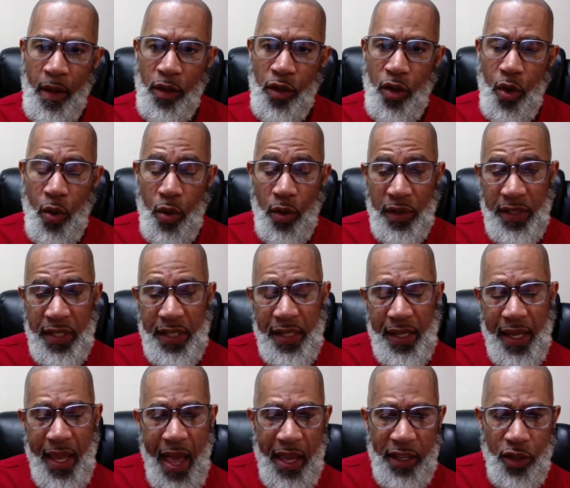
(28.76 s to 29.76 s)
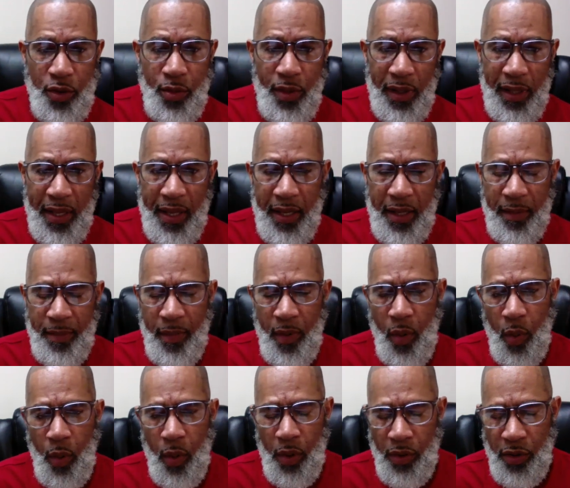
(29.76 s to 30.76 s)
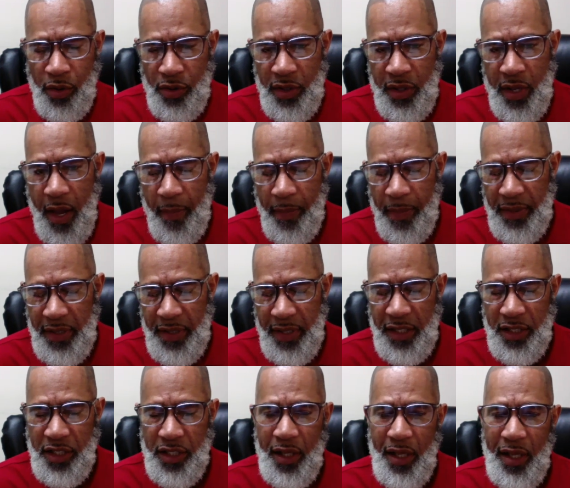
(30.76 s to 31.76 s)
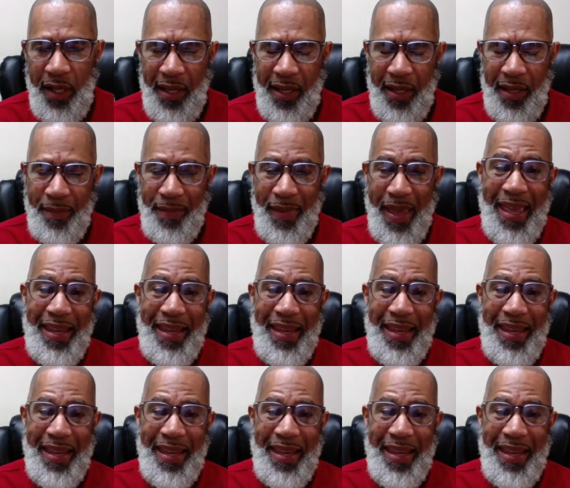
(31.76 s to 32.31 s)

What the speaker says: your TDIU claim, workers' compensation claim,